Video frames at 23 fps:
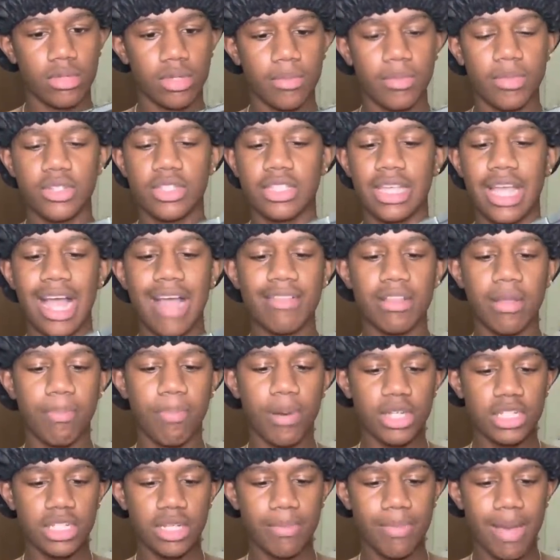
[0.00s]
you see, I have to
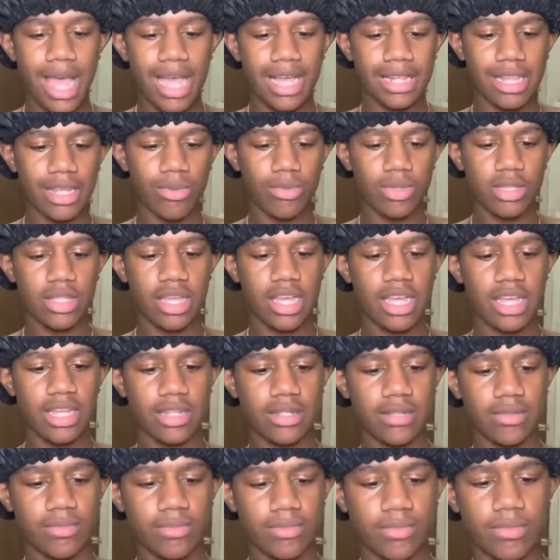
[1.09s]
push it back. Like, what the
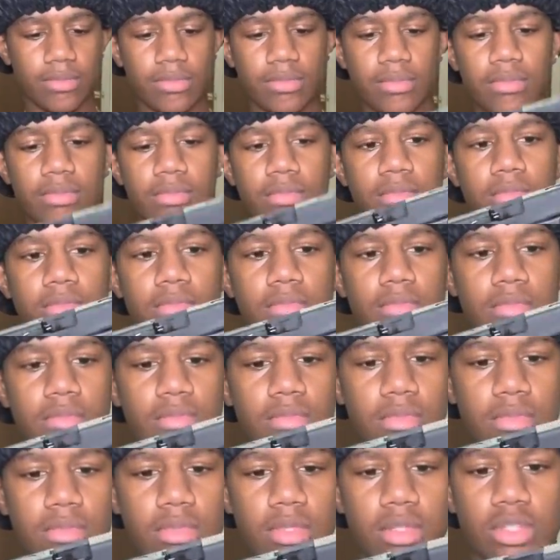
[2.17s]
heck?
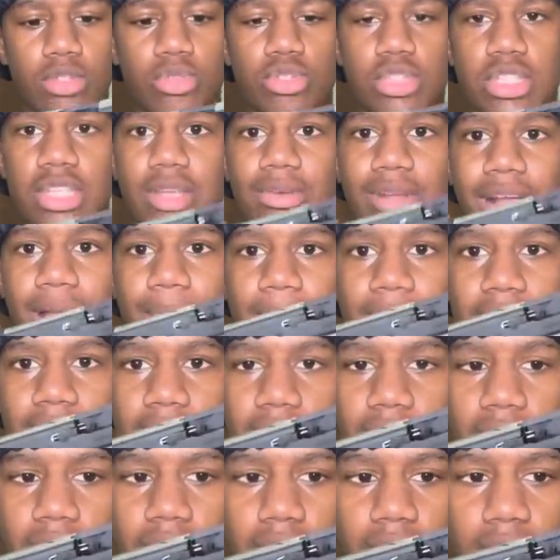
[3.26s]
You see what I
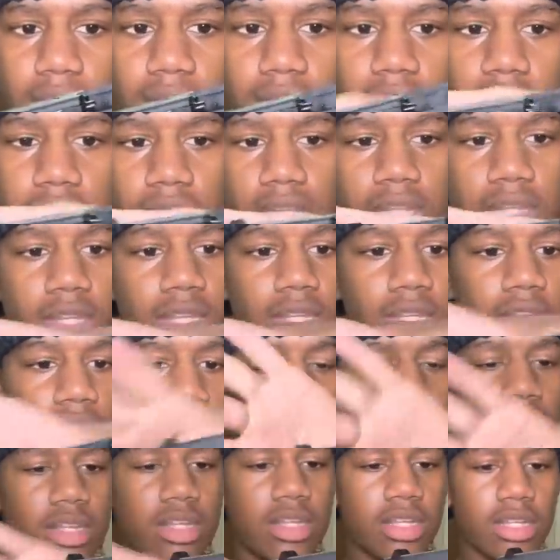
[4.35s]
mean?
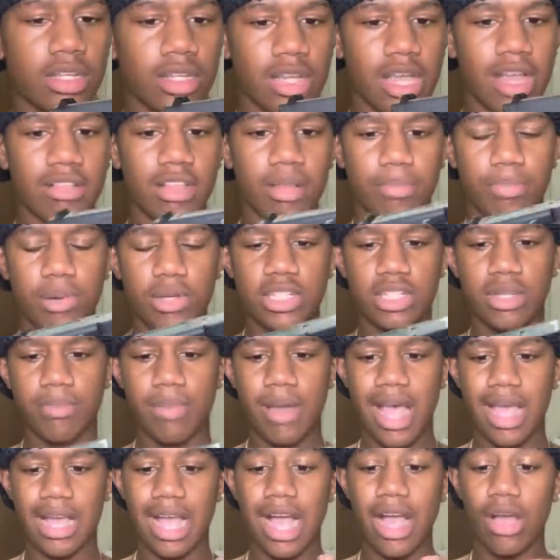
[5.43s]
I have to push it
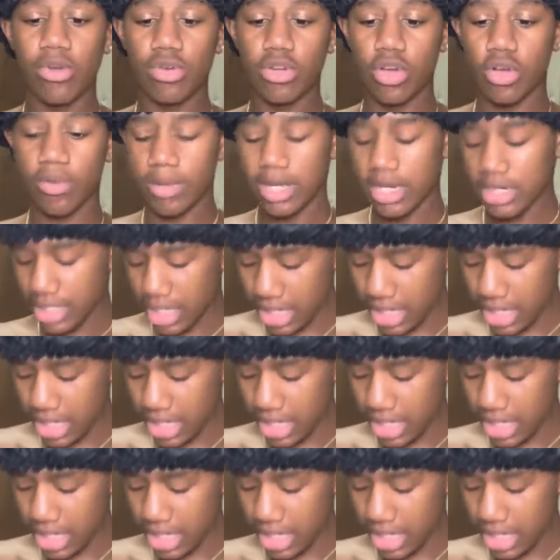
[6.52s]
back. I don't know, man. This